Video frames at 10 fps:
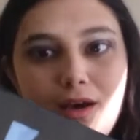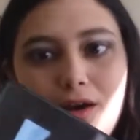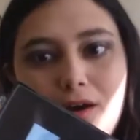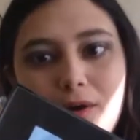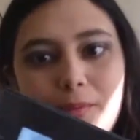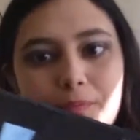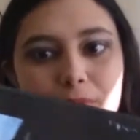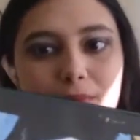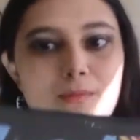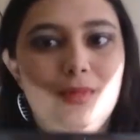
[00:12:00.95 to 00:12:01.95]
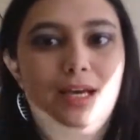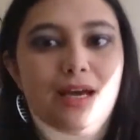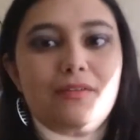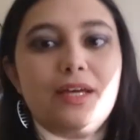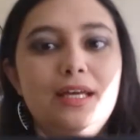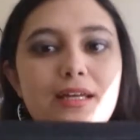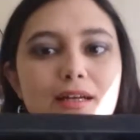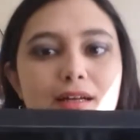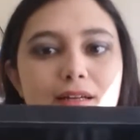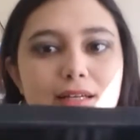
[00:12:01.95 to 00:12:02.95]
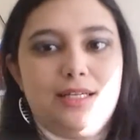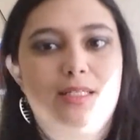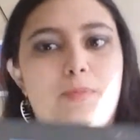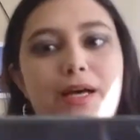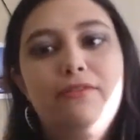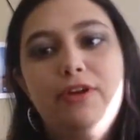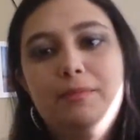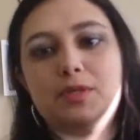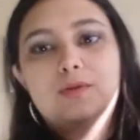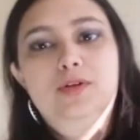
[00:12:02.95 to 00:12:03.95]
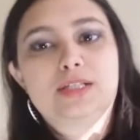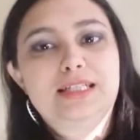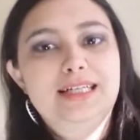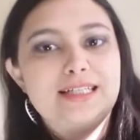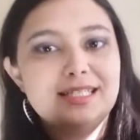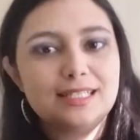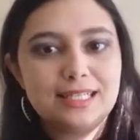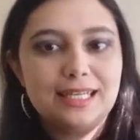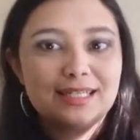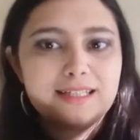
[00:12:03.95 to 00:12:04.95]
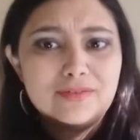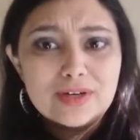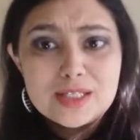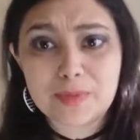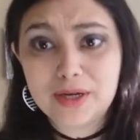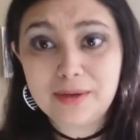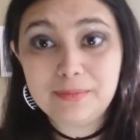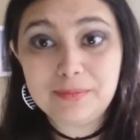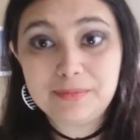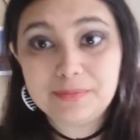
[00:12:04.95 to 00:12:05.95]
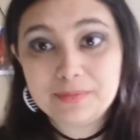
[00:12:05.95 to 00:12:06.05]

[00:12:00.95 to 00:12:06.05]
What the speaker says: I have it in a nice black frame so it looks nice and sleek and stuff when it's put up.